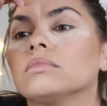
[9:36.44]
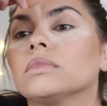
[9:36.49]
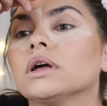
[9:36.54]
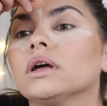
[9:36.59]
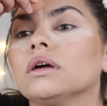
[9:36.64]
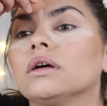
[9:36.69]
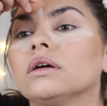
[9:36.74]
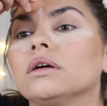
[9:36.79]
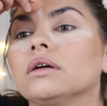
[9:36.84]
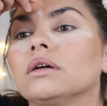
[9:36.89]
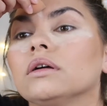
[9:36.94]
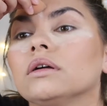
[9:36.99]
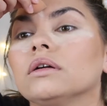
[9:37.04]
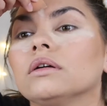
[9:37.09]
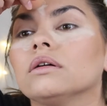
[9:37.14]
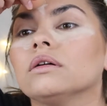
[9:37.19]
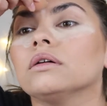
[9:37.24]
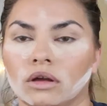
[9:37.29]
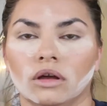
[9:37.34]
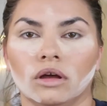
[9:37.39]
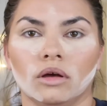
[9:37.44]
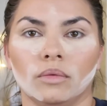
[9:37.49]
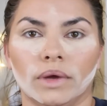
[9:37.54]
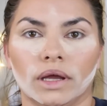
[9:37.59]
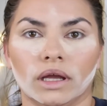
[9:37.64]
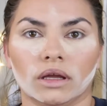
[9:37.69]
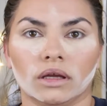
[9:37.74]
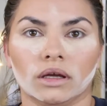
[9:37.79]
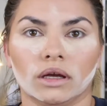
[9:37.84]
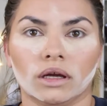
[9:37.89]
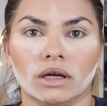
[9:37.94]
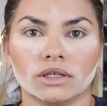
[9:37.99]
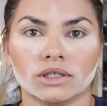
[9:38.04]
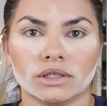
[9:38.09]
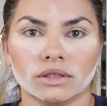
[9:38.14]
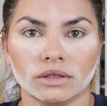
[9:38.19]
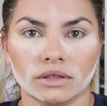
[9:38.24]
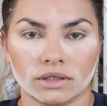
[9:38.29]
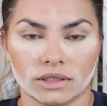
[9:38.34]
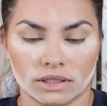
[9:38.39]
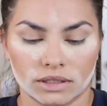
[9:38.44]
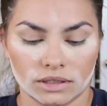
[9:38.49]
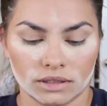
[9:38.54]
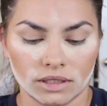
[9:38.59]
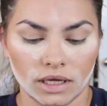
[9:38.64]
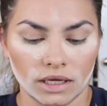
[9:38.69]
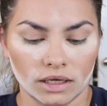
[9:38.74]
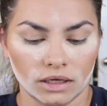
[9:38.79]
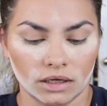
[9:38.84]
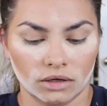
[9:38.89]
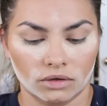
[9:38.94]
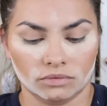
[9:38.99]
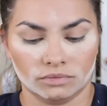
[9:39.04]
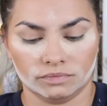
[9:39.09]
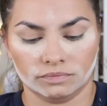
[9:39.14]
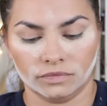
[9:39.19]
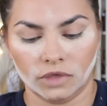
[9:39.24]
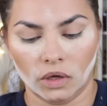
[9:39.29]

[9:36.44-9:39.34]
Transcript: Okay. Oh my gosh, it looks psycho.